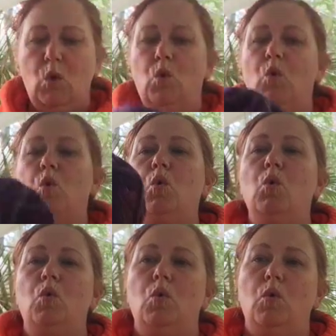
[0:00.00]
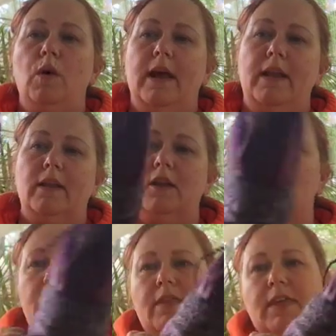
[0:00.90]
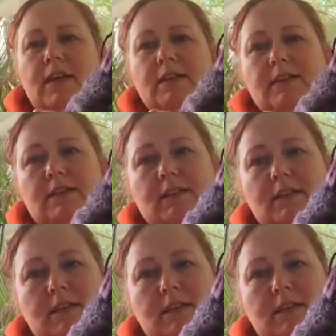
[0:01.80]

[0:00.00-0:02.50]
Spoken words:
Ooh, and look at this.